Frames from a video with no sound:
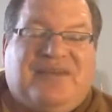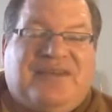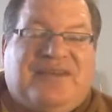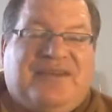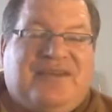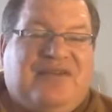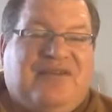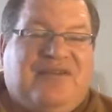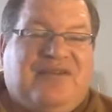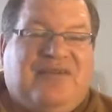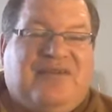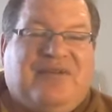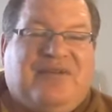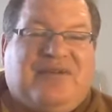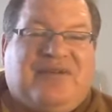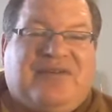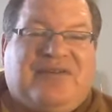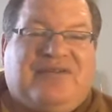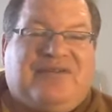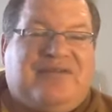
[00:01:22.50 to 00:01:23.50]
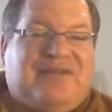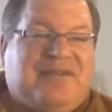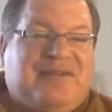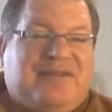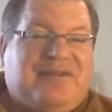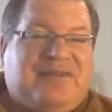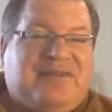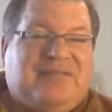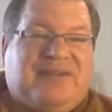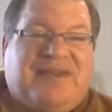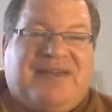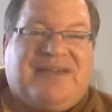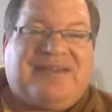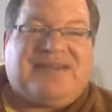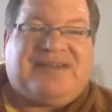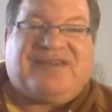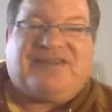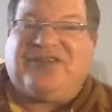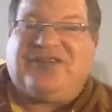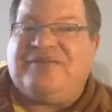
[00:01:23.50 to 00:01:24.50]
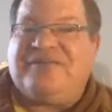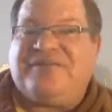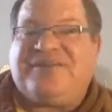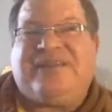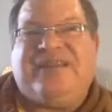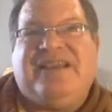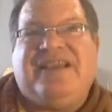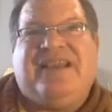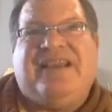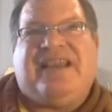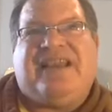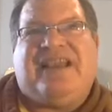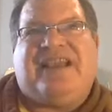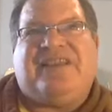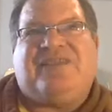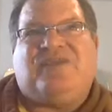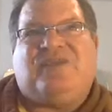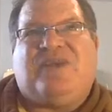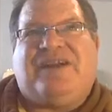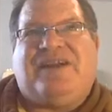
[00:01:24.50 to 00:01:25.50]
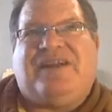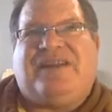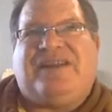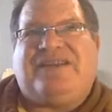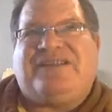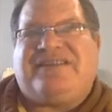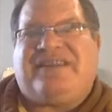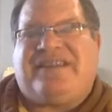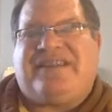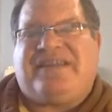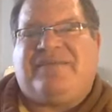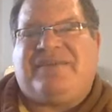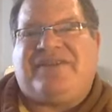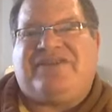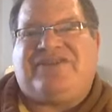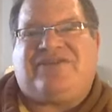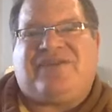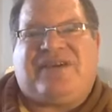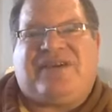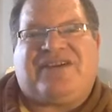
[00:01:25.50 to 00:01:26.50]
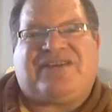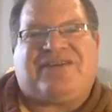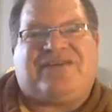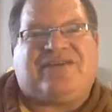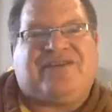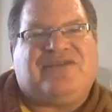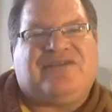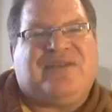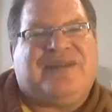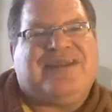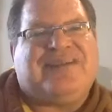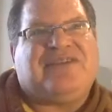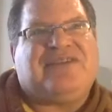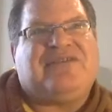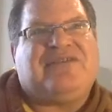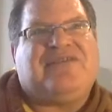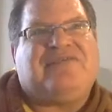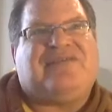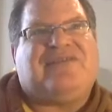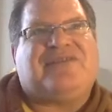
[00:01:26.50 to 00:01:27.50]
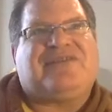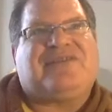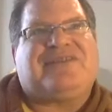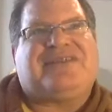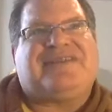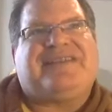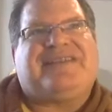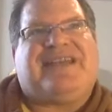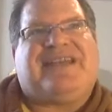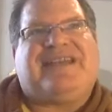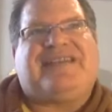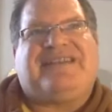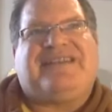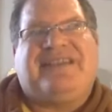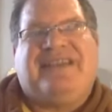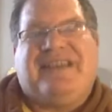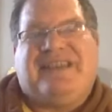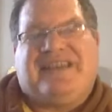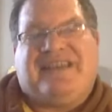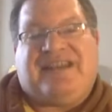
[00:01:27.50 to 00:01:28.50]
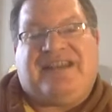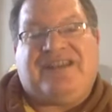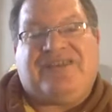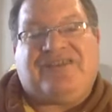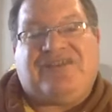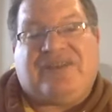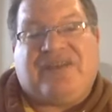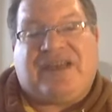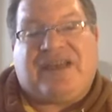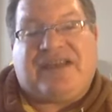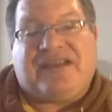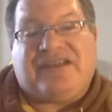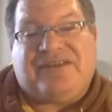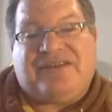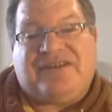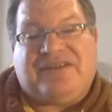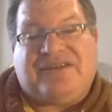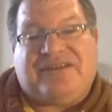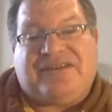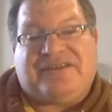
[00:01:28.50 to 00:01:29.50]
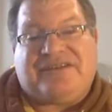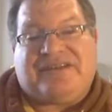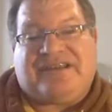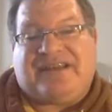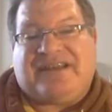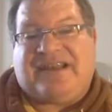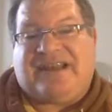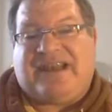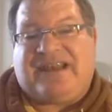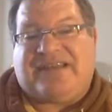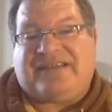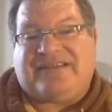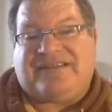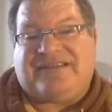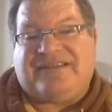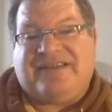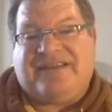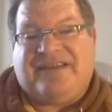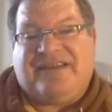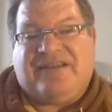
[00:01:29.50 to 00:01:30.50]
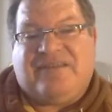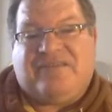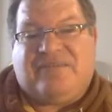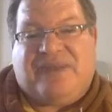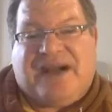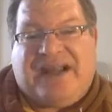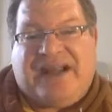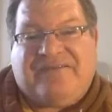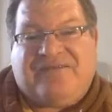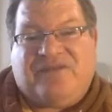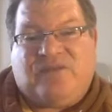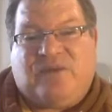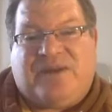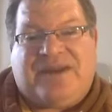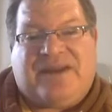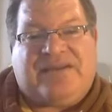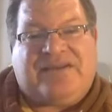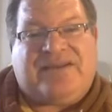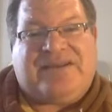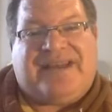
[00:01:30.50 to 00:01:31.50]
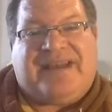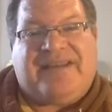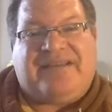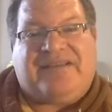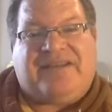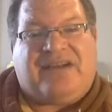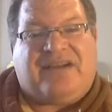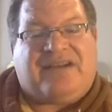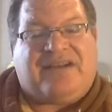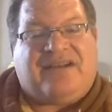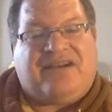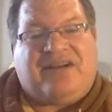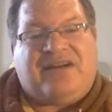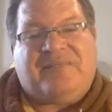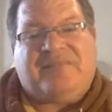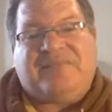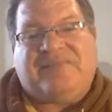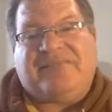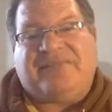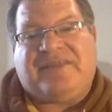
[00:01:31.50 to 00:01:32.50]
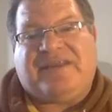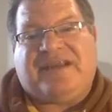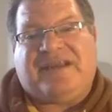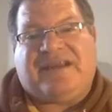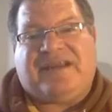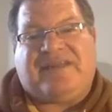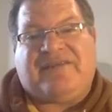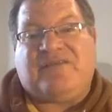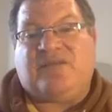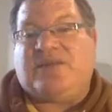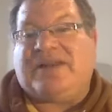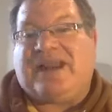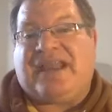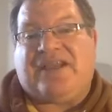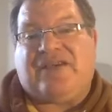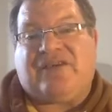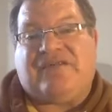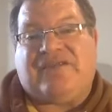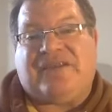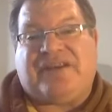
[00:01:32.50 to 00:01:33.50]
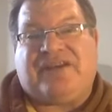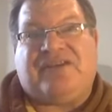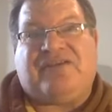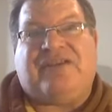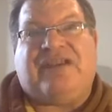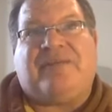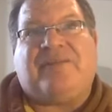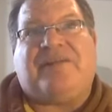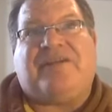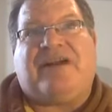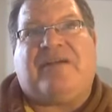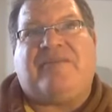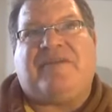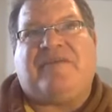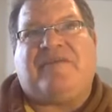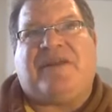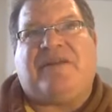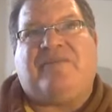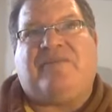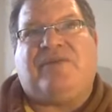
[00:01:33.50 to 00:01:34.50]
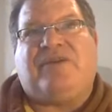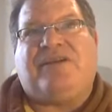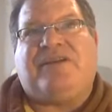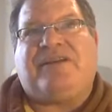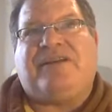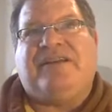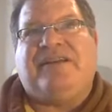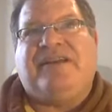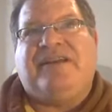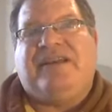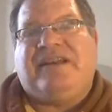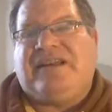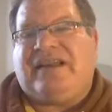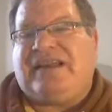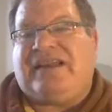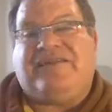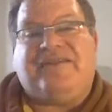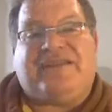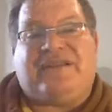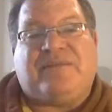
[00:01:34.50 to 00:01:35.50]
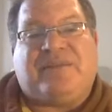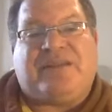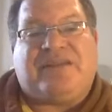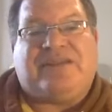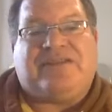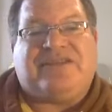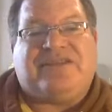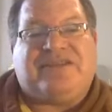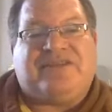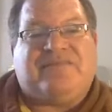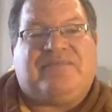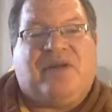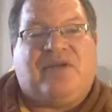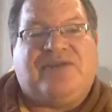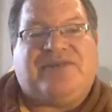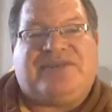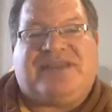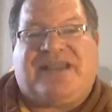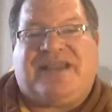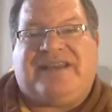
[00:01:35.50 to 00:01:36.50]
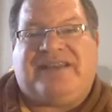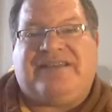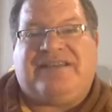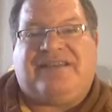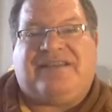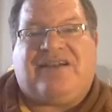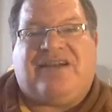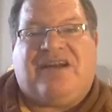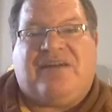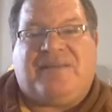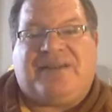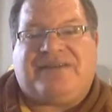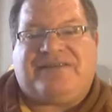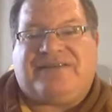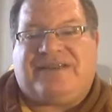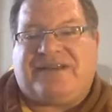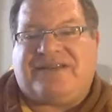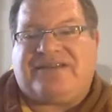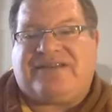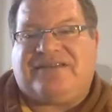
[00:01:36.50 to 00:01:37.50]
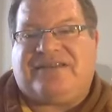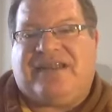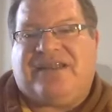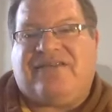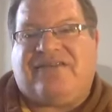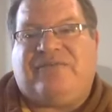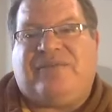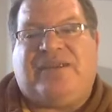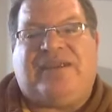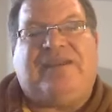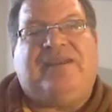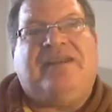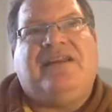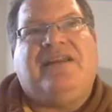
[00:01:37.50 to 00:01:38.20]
homeowner for price and terms, as well as set up and structure the rent-to-own for success. And I show you how to do it at buyfor100down.com. If you want to head over there, grab a copy of my book. And if somebody could just post that in the comments section, that would be